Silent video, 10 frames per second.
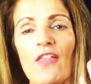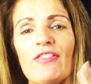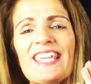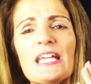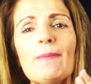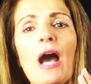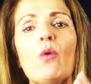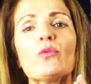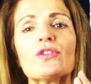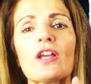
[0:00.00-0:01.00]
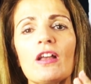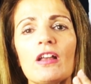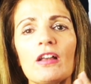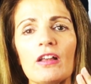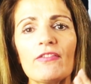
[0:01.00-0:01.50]
think about
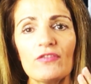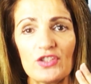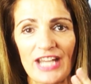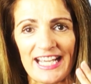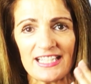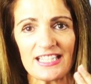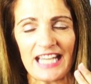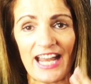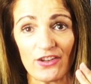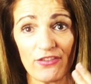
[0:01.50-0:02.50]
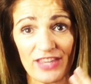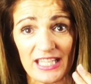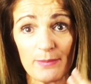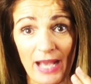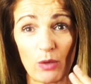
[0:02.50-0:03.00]
the test and
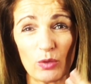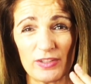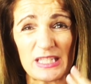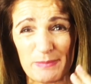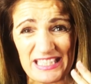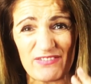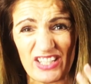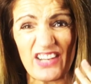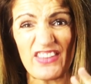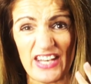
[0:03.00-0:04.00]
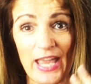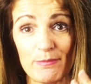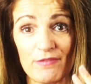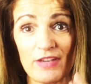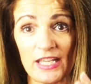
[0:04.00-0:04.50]
think about specifically the
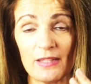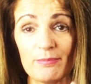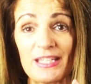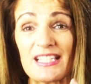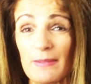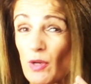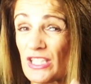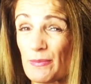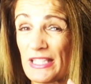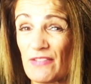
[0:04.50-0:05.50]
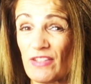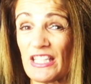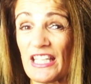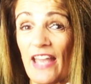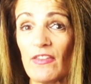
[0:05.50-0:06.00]
name of it, because the more
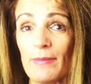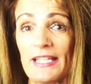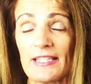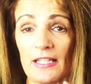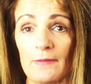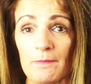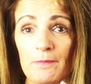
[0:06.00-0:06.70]
specific you get, the better.